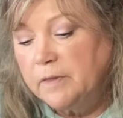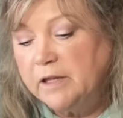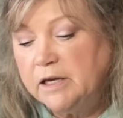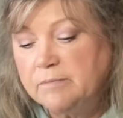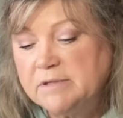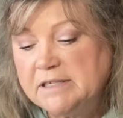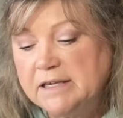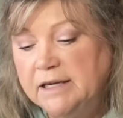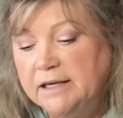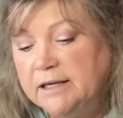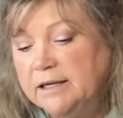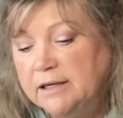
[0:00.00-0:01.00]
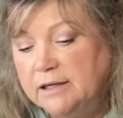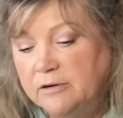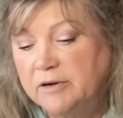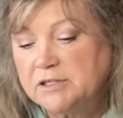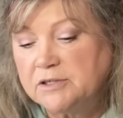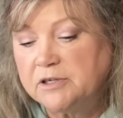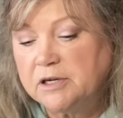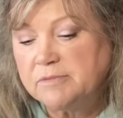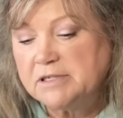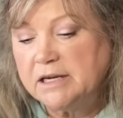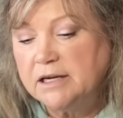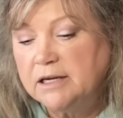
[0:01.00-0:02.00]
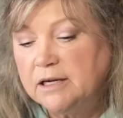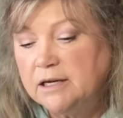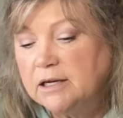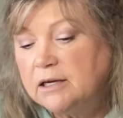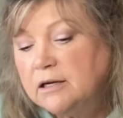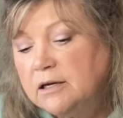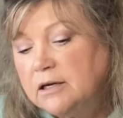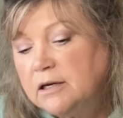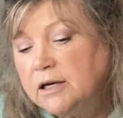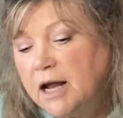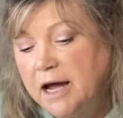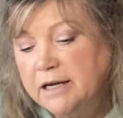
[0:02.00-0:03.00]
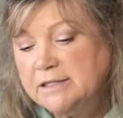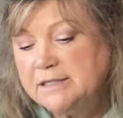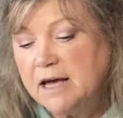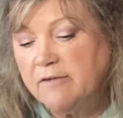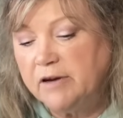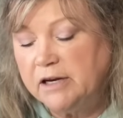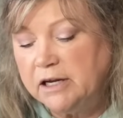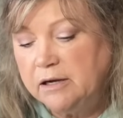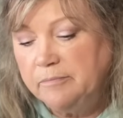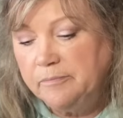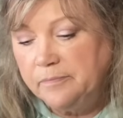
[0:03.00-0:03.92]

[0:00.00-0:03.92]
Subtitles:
DMC, the rest are DMC, 970,